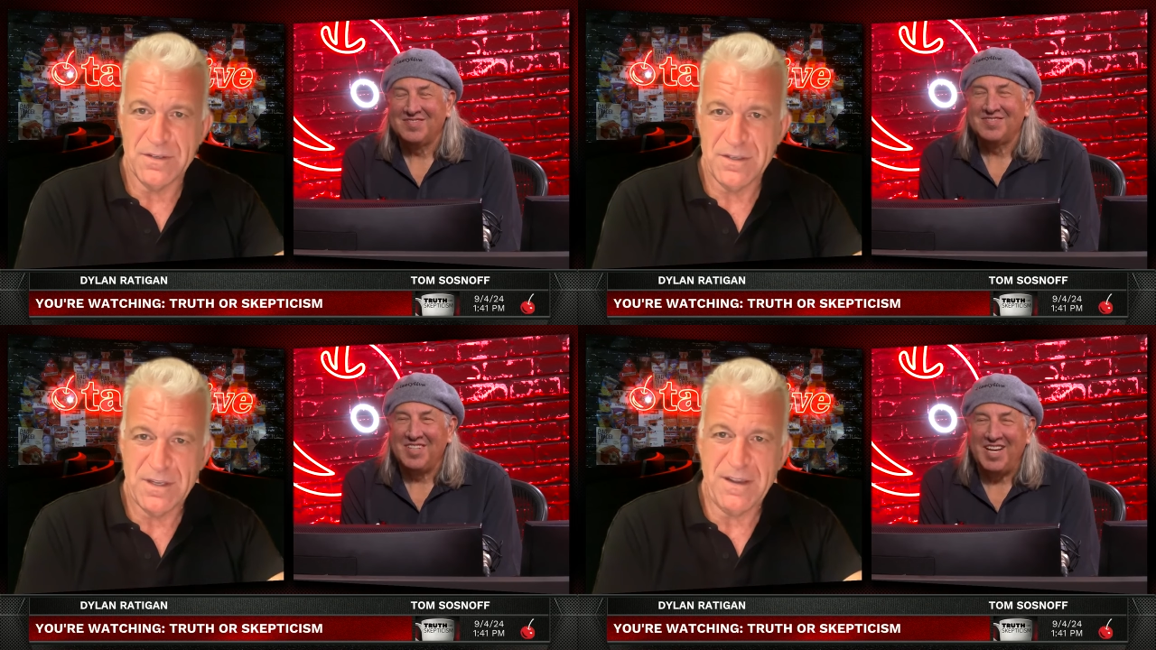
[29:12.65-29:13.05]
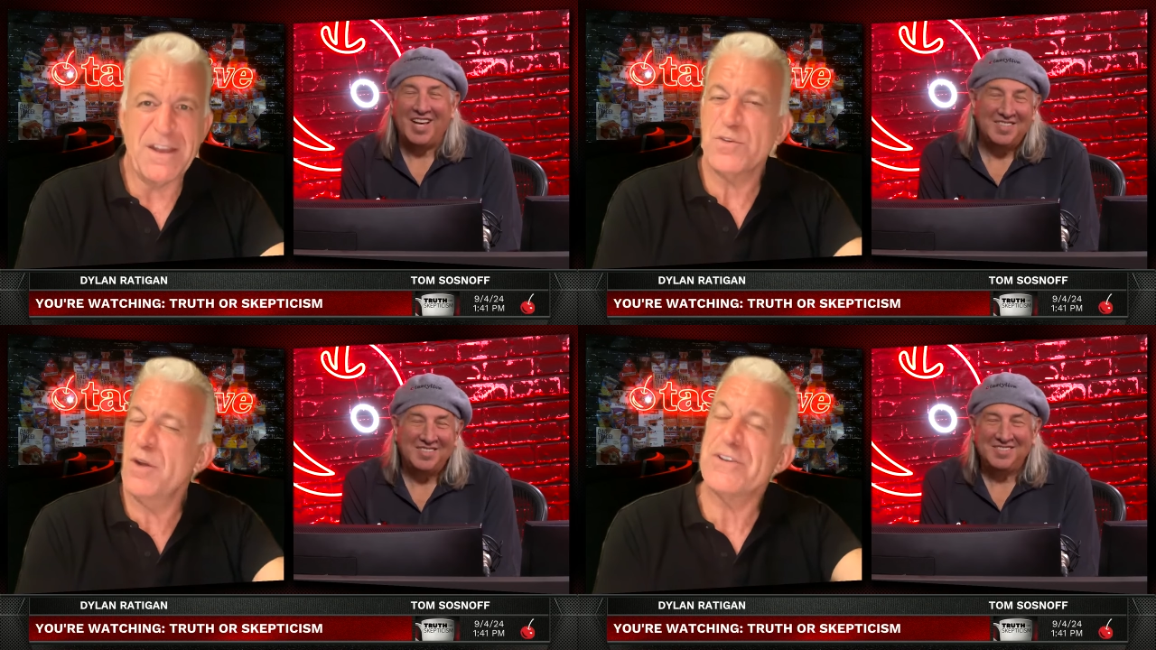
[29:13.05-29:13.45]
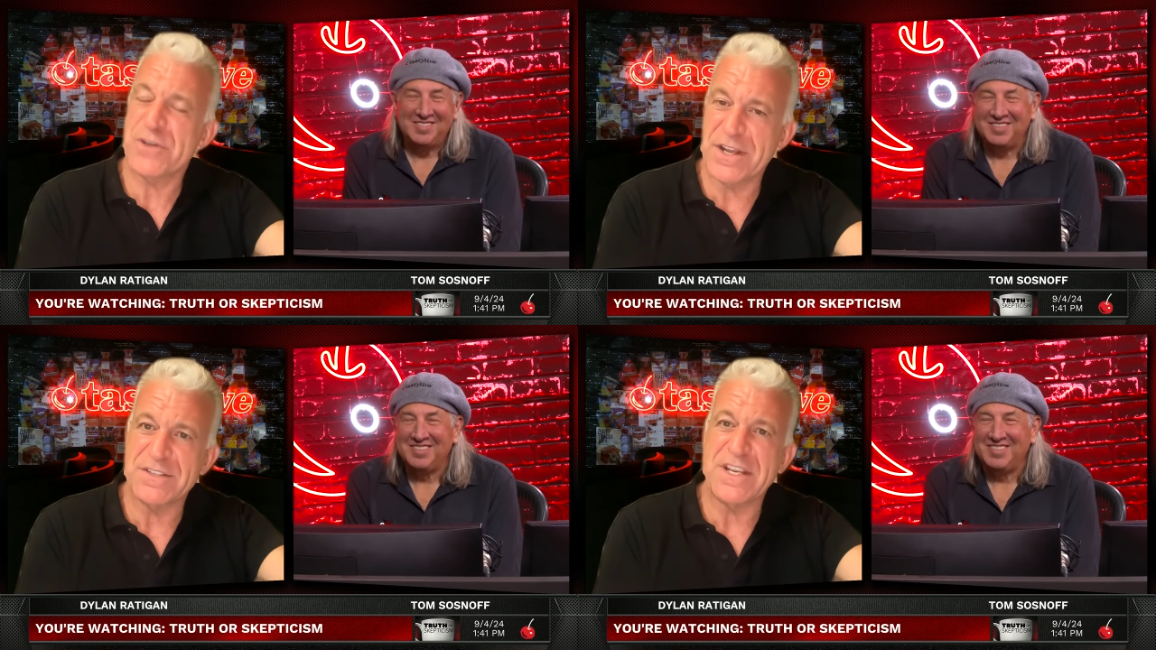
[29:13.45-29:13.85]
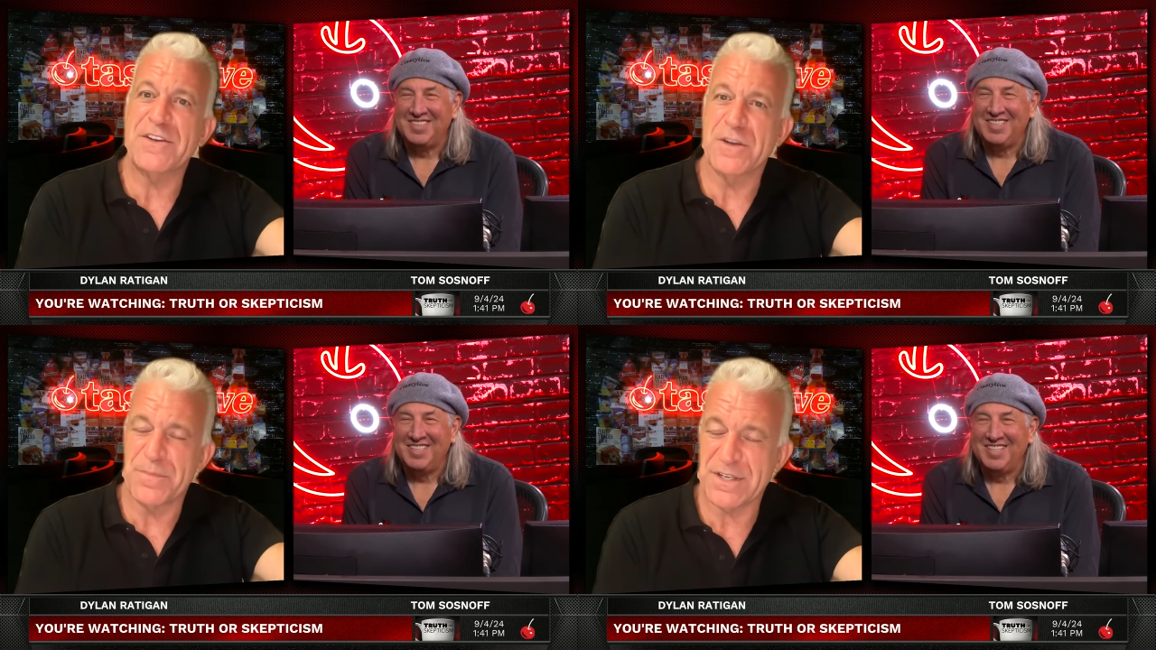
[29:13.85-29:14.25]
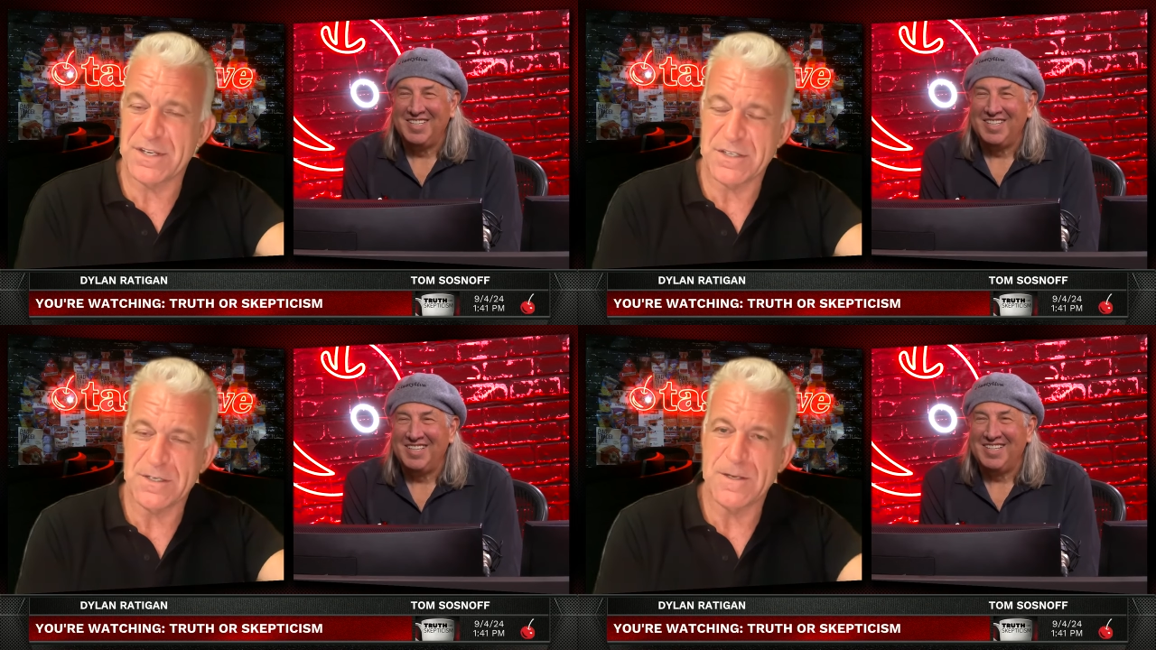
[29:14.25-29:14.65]
Speaker 1: Yeah. I just want to make sure I understand your
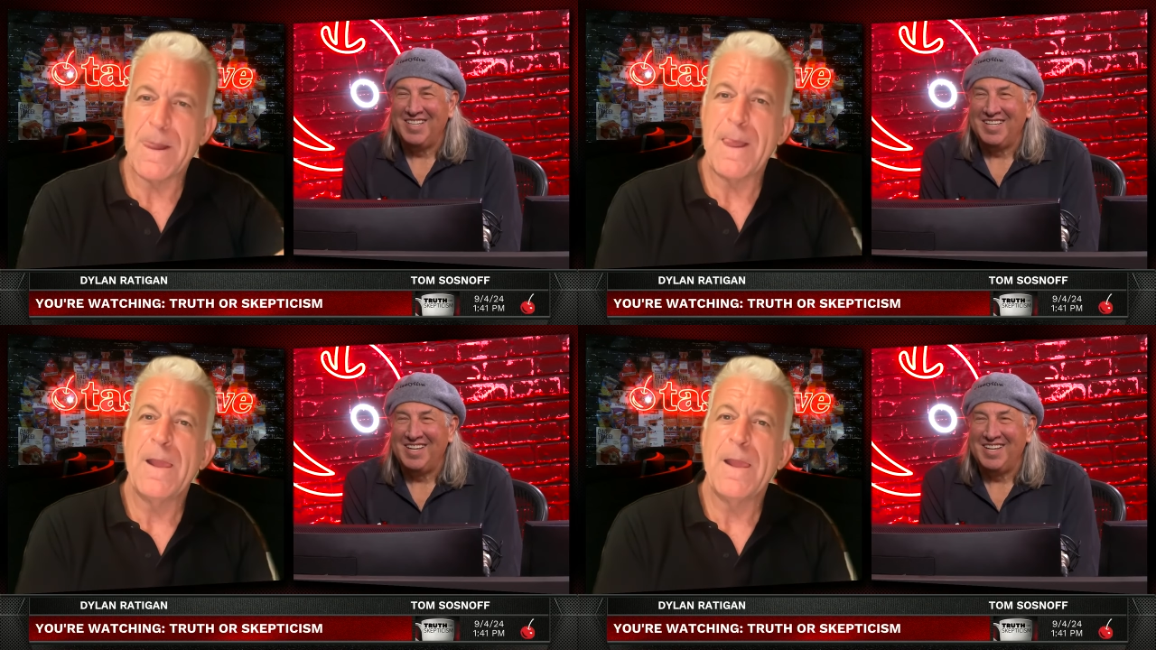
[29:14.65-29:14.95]
position.